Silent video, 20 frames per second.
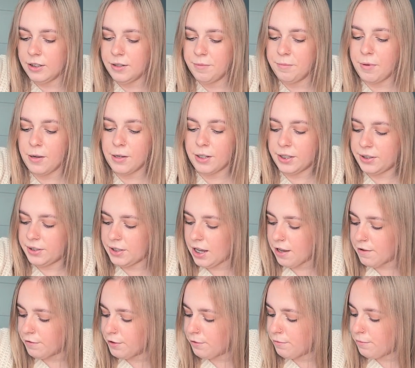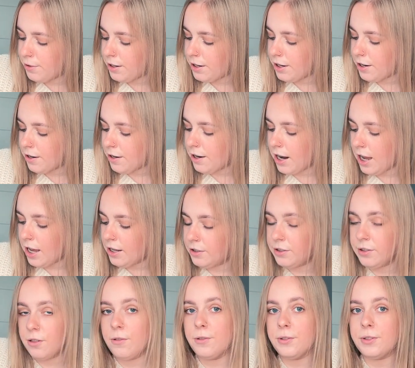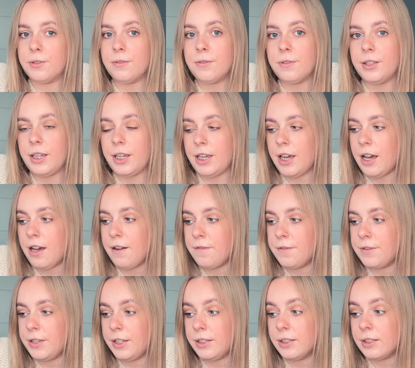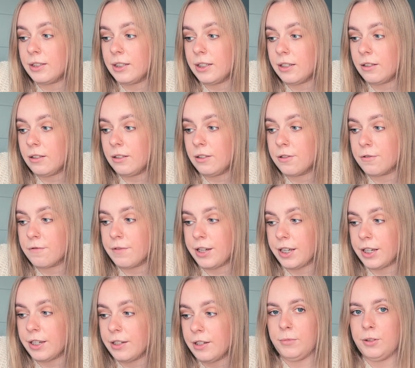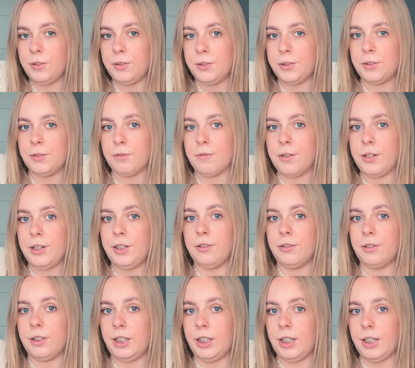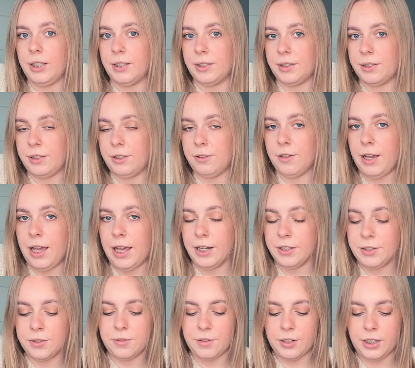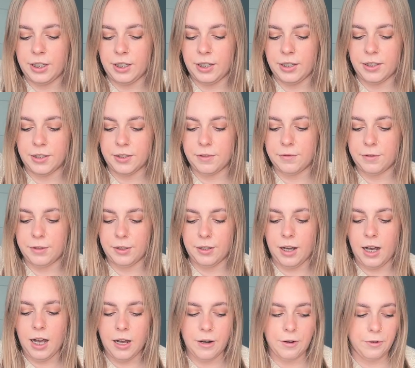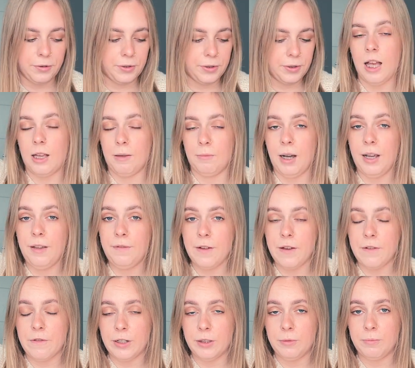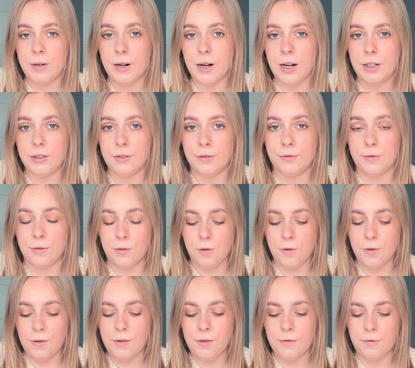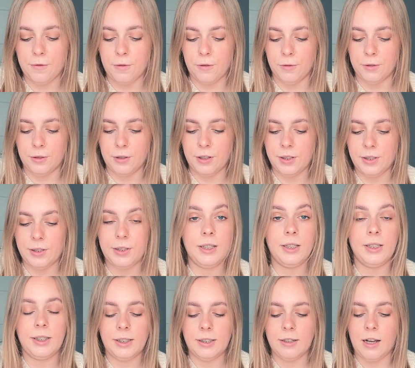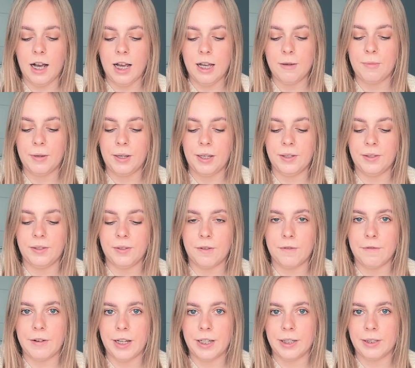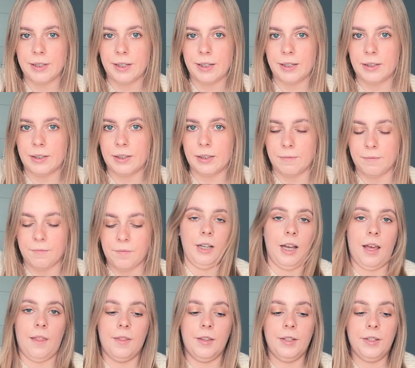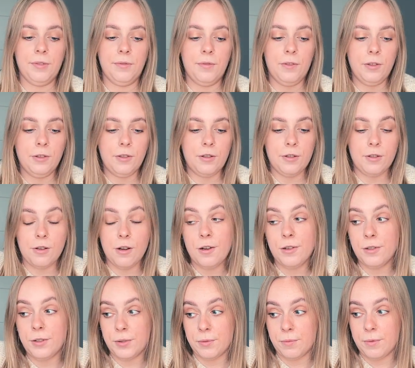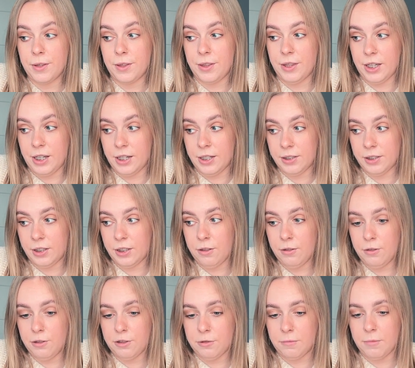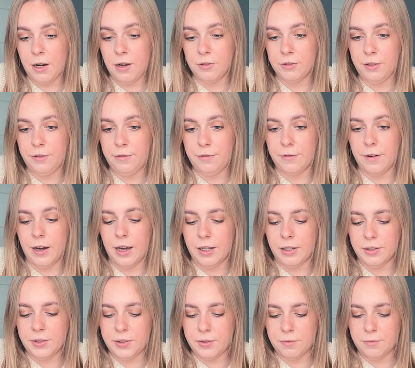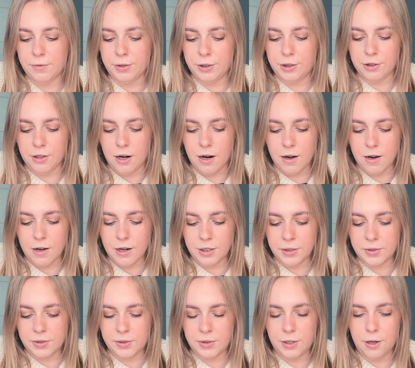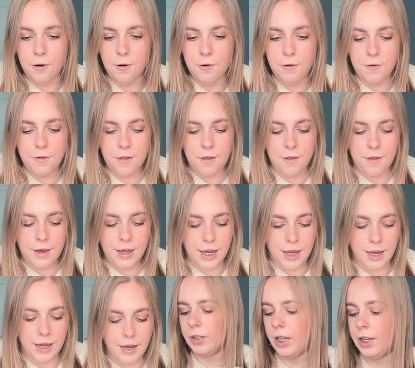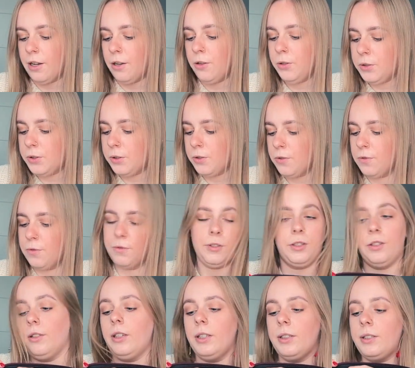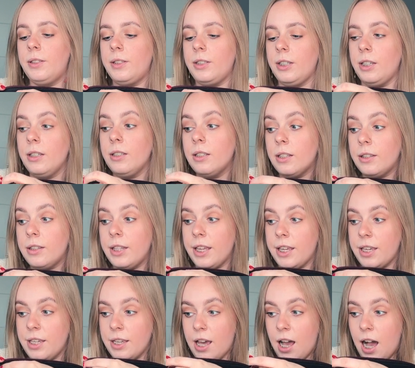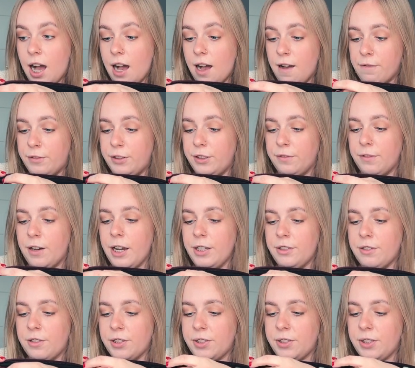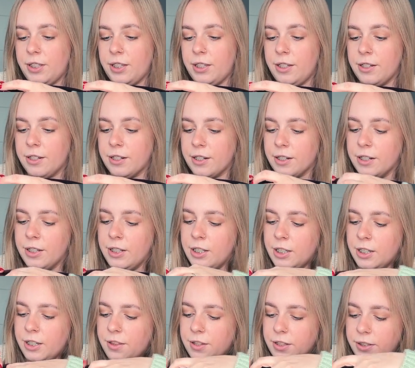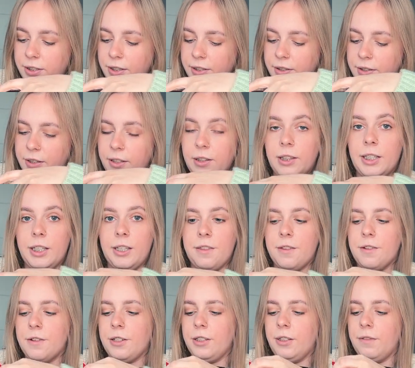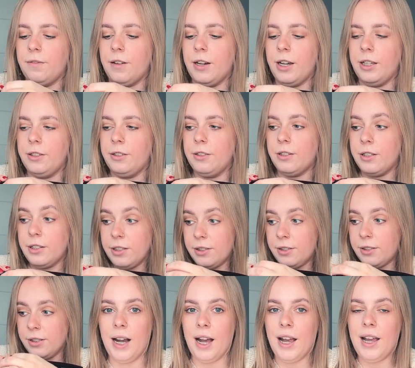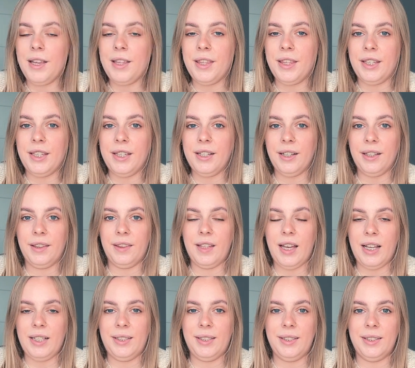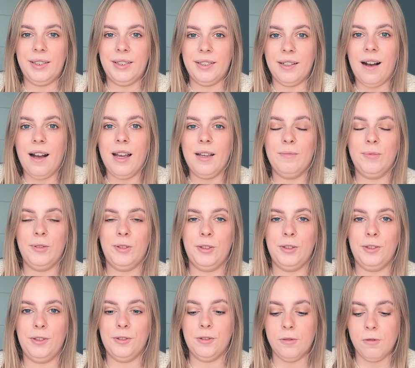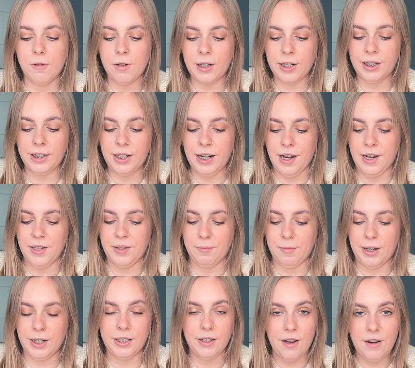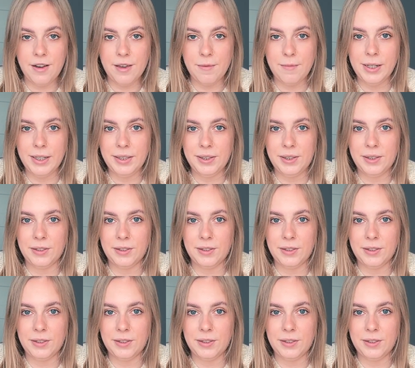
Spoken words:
pockets everywhere, and also they have this little ring to store your keys, your extra keys for your house. And my favorite part of all the folders this type is a ring system. And this folder goes with this huge amount of files, which are so thick. And also you can see that they have dividers here. This is the leather dividers. I think that's time to organize my documents